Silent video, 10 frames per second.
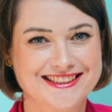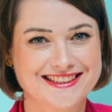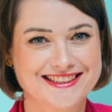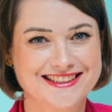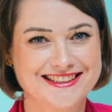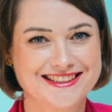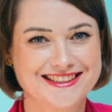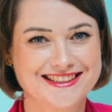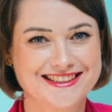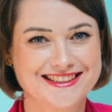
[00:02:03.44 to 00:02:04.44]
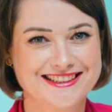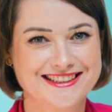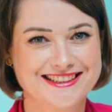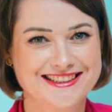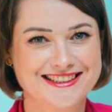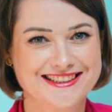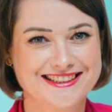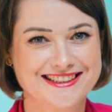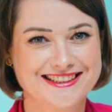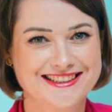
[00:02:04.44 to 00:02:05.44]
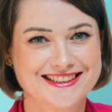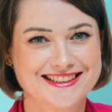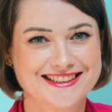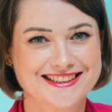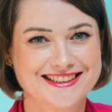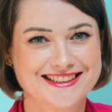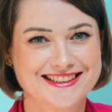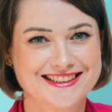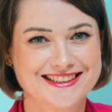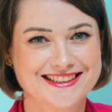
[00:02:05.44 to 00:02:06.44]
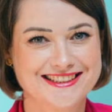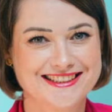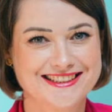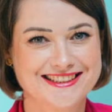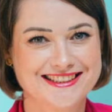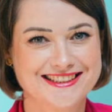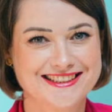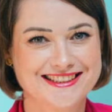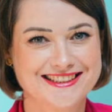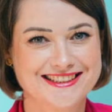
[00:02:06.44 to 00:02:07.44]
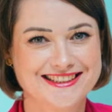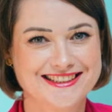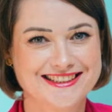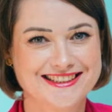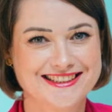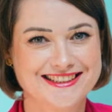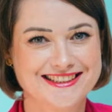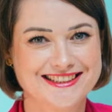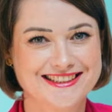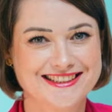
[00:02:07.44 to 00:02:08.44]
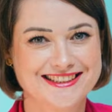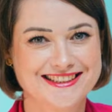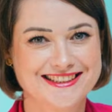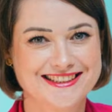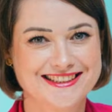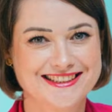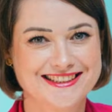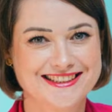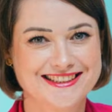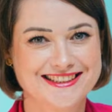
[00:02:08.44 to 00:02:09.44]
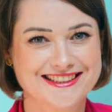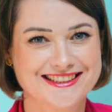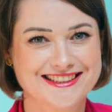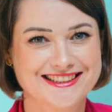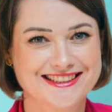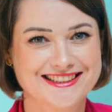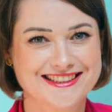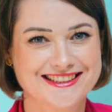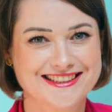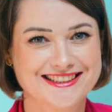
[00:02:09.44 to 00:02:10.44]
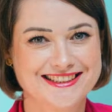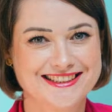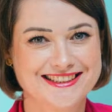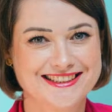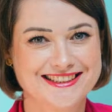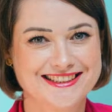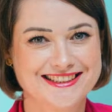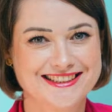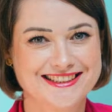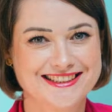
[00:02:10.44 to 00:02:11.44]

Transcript: This is a still picture; no speech is visible.